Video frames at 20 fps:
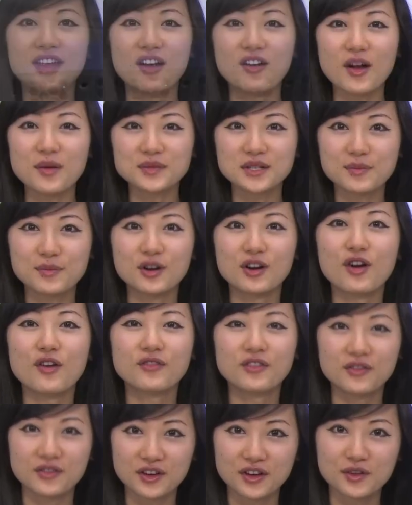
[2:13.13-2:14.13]
That wraps up our
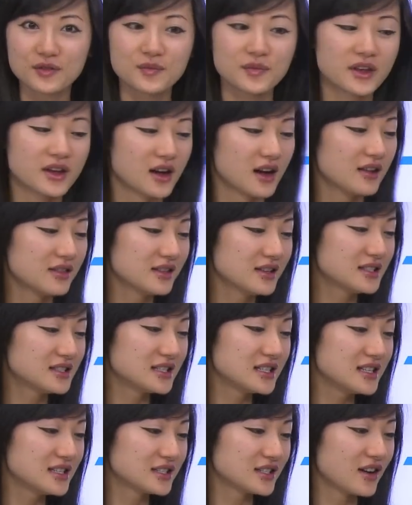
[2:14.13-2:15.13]
overview on this
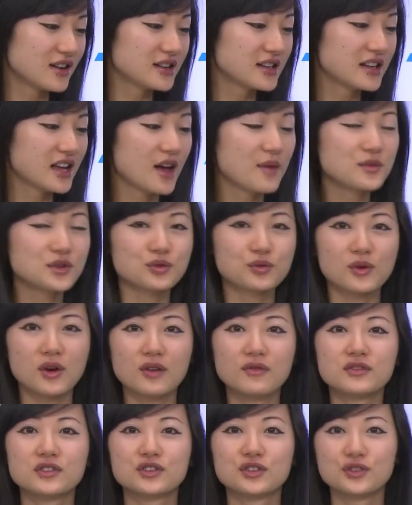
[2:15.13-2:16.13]
Seasonic
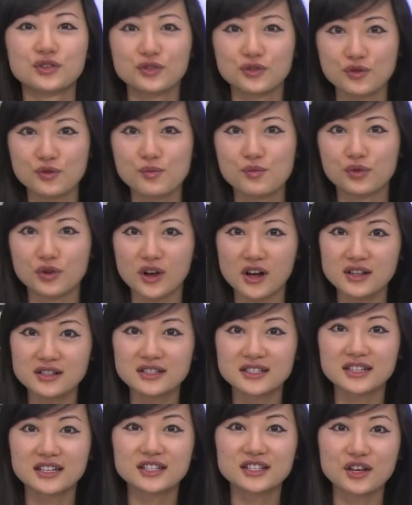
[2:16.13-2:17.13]
M12II
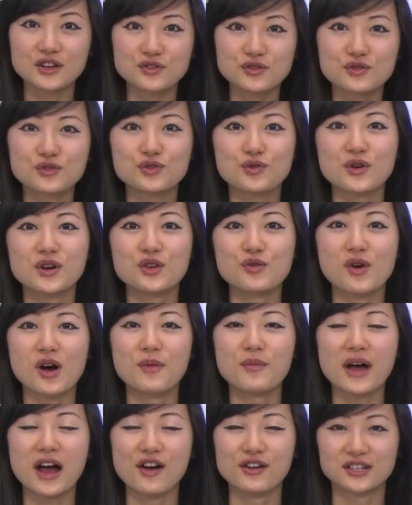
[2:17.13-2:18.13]
bronze
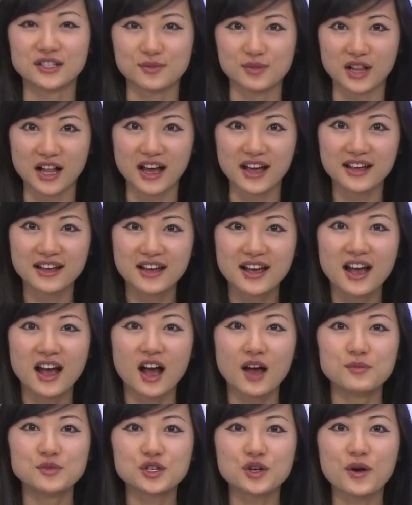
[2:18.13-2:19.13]
620-watt power supply.
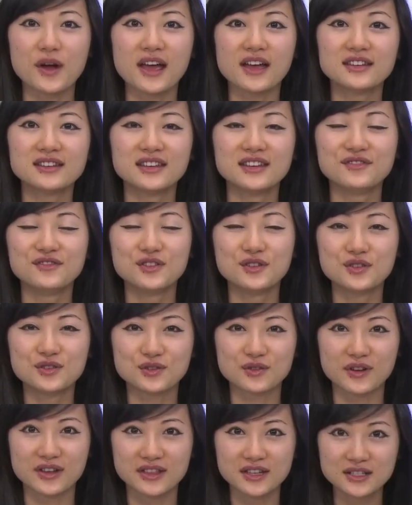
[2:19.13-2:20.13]
I'm Joanne, and if you
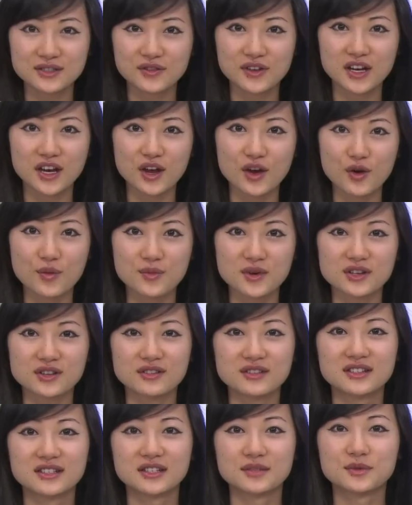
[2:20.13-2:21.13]
enjoyed this video, be
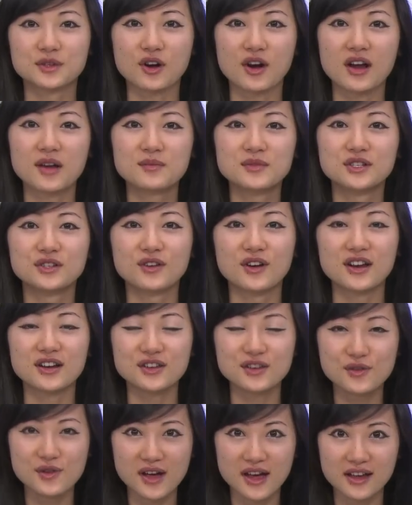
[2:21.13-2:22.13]
sure to subscribe to our
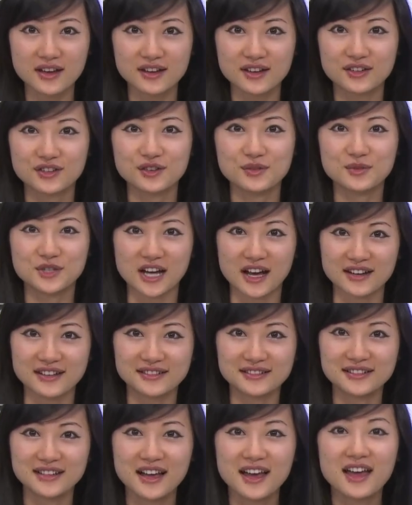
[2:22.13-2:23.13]
Newegg YouTube
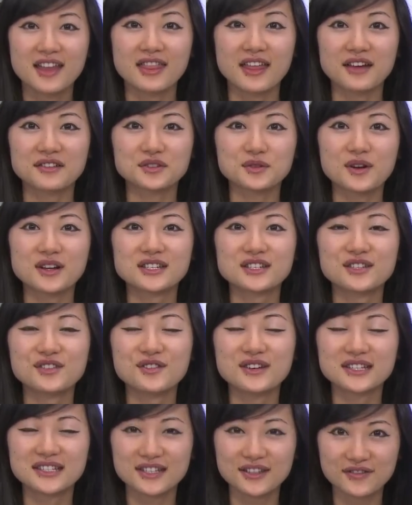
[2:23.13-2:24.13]
channel. Thanks for watching
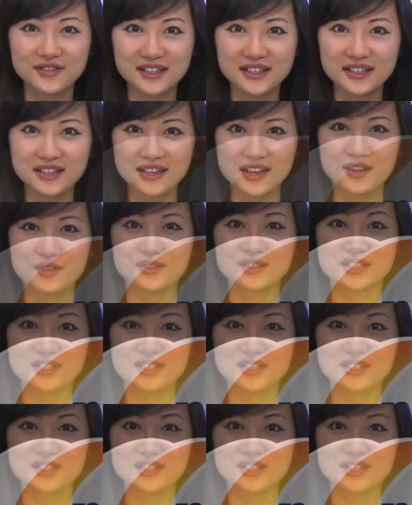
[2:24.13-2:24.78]
Newegg TV, and we'll